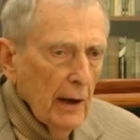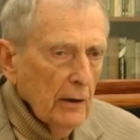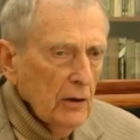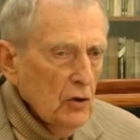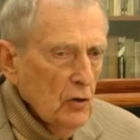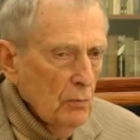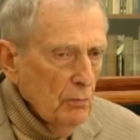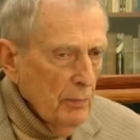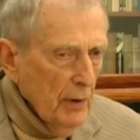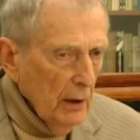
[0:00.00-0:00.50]

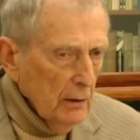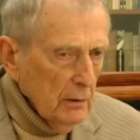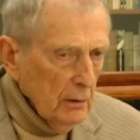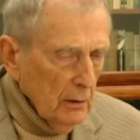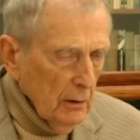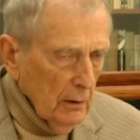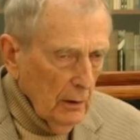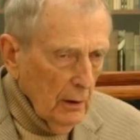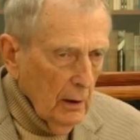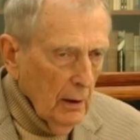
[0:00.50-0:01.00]

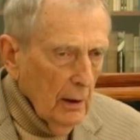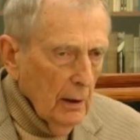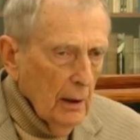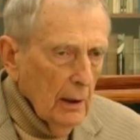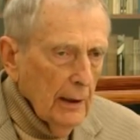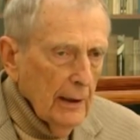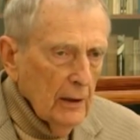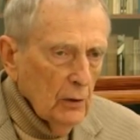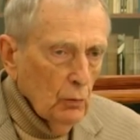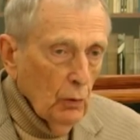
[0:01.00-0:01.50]
ecumenical
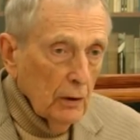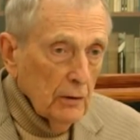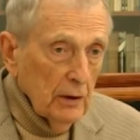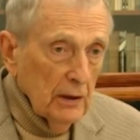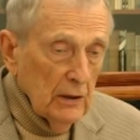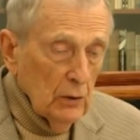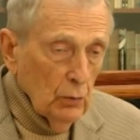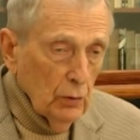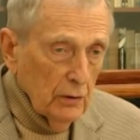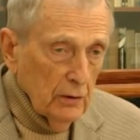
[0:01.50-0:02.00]
in what
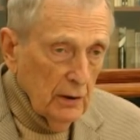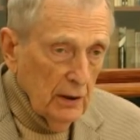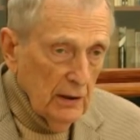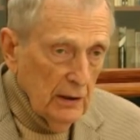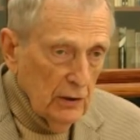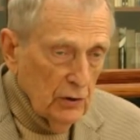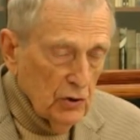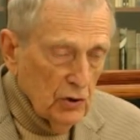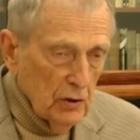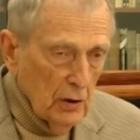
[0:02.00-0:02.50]
he would
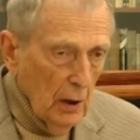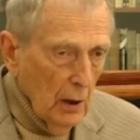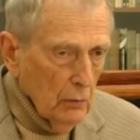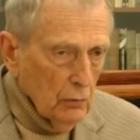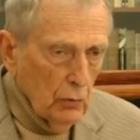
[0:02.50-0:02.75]
teach.